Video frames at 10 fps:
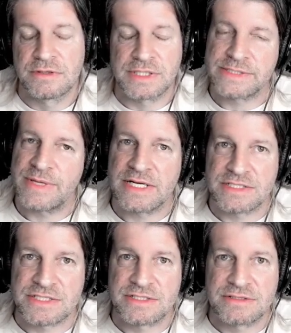That's about
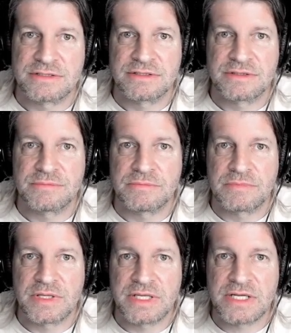as
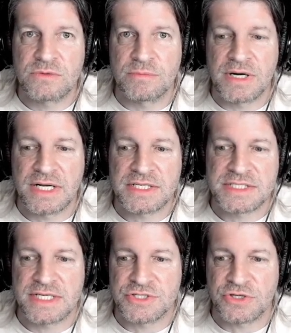equal
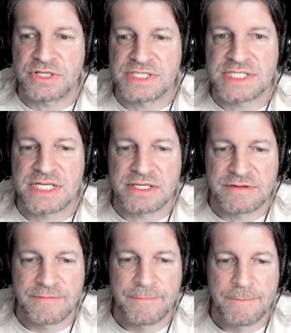biased as you're going to see.
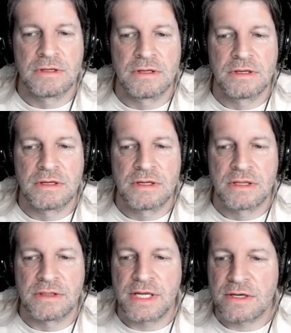
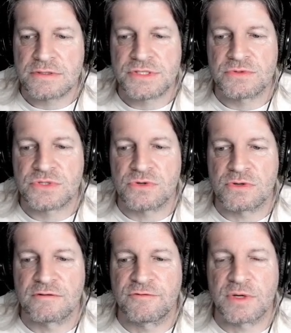They also
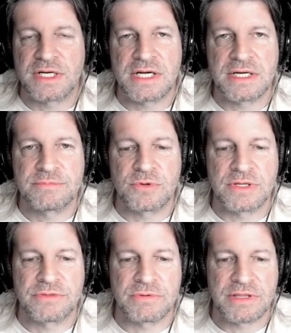score
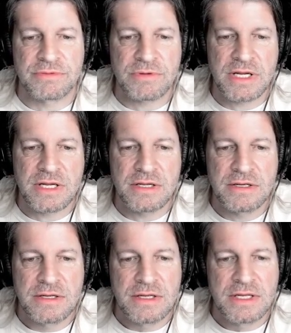49.33,
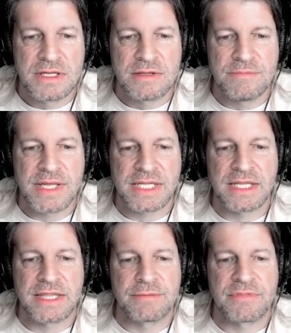
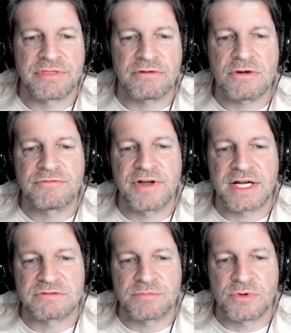making them thorough
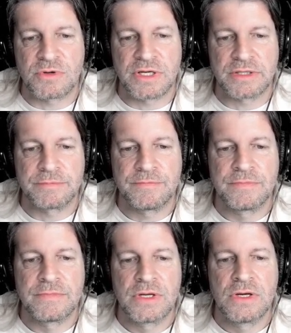fact reporting
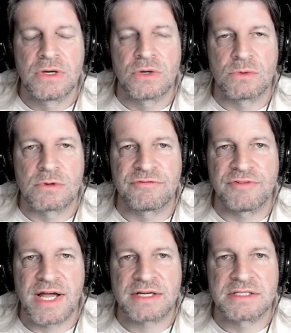or
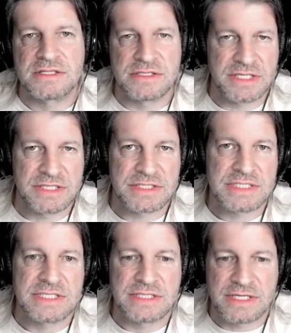
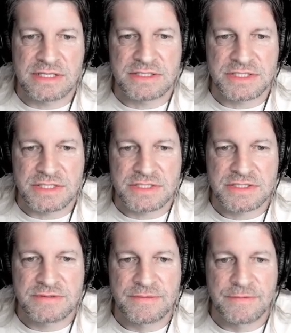fact-dense analysis.